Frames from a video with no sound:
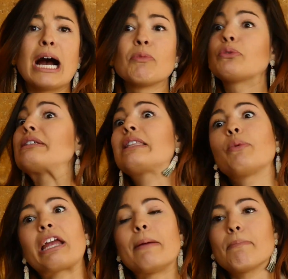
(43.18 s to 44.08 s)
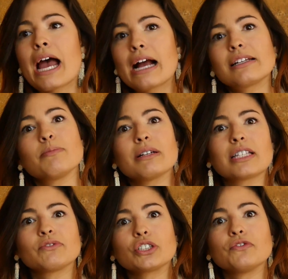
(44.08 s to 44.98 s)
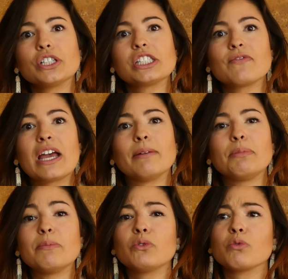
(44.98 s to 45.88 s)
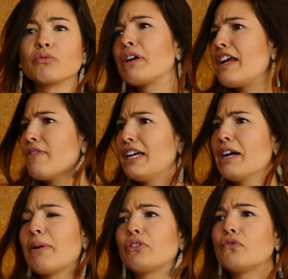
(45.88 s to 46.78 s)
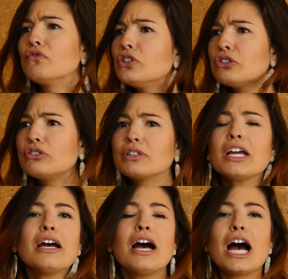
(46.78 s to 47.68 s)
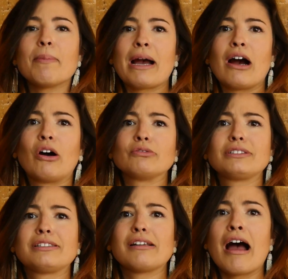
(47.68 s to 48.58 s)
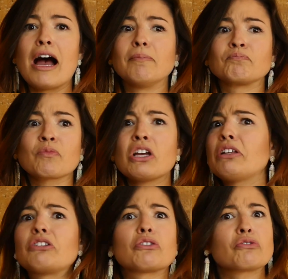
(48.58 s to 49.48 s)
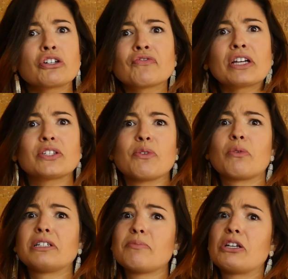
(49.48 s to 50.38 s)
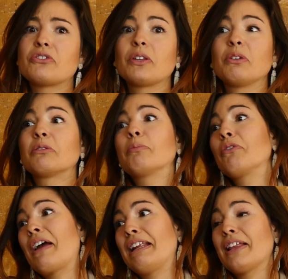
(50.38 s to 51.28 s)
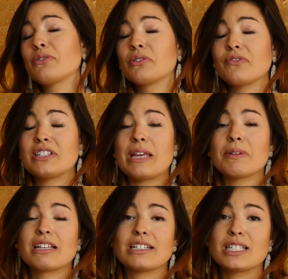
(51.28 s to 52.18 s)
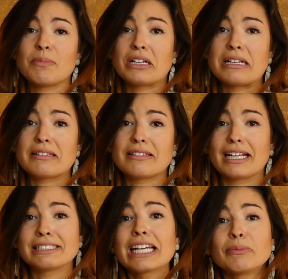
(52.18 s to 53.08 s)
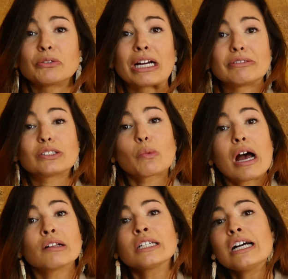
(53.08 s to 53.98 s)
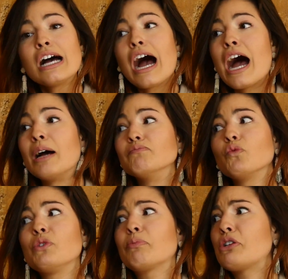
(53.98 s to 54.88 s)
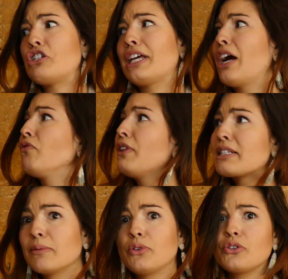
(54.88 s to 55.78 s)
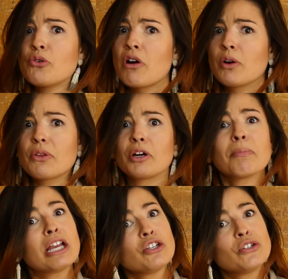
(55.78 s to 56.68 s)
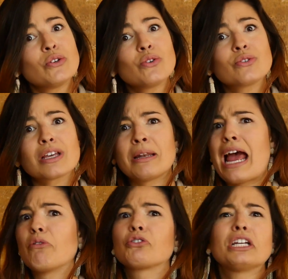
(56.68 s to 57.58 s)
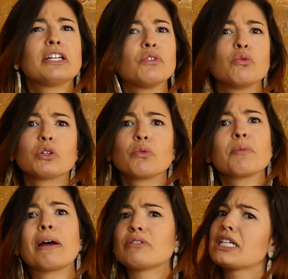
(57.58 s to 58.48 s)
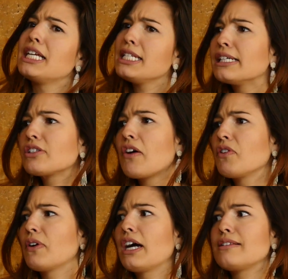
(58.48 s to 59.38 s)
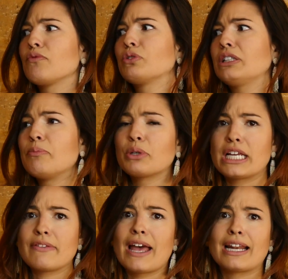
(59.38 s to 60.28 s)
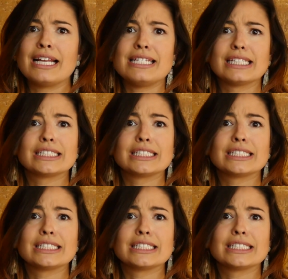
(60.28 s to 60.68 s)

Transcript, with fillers: Um, the reason that we came back is because after our first event, people were raving about the food, about um, like the service. We wanted to make sure that we were providing that sort of same guest experience the second time around as well. Um, we appreciate how flexible you are with our menus and how creative you were with bouncing ideas off of us and really bringing that idea